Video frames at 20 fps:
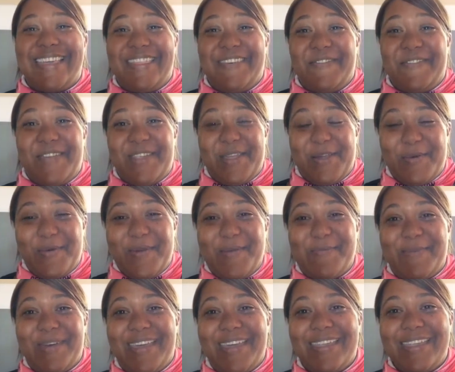The video we
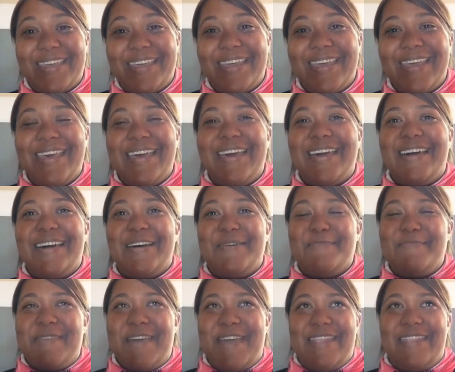made
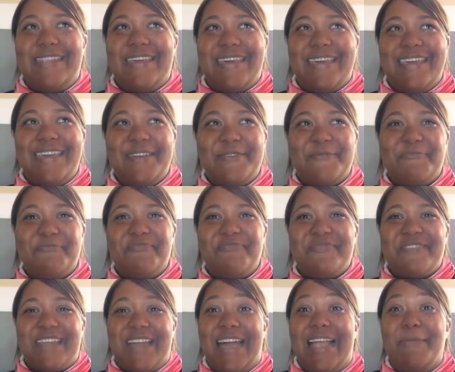that day.
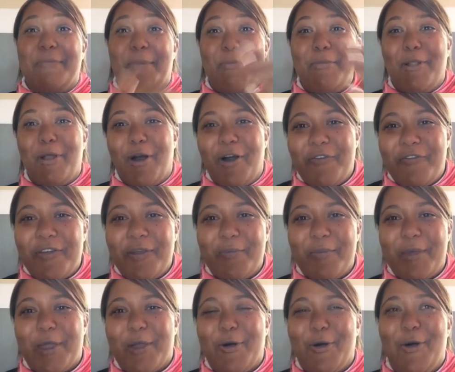I'm
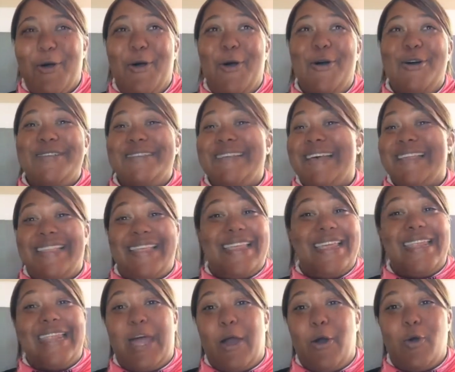laughing because I
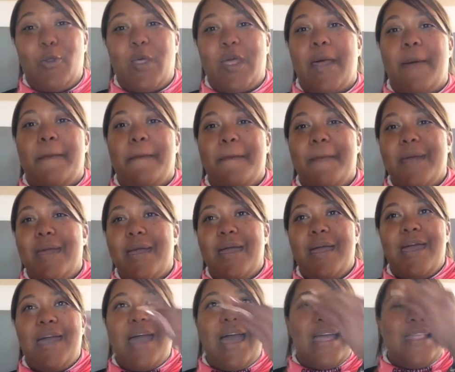didn't know that I'm
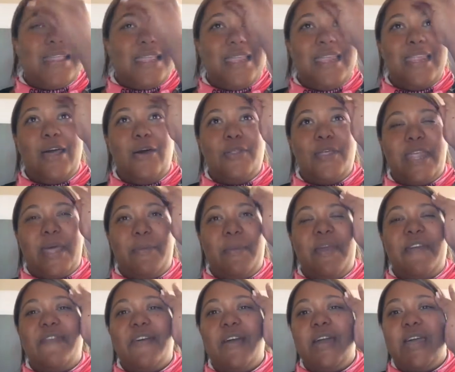
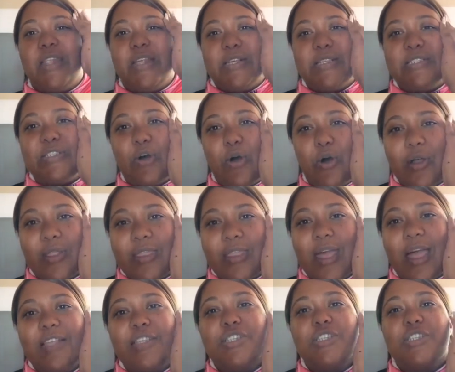ever gonna
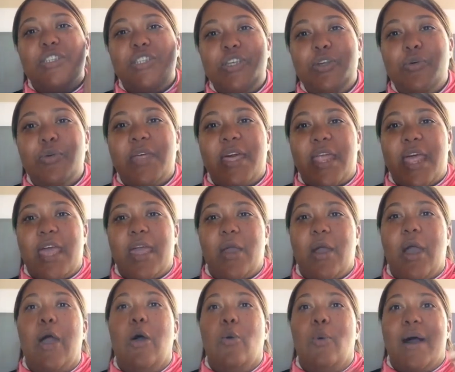start. I just knew that
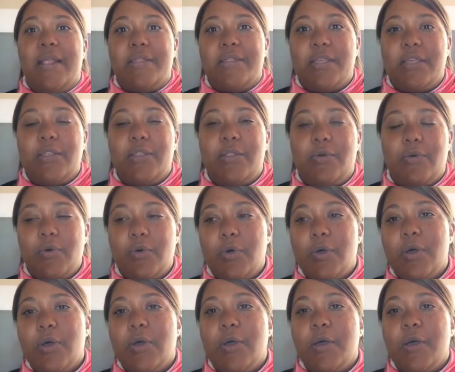I wanted to.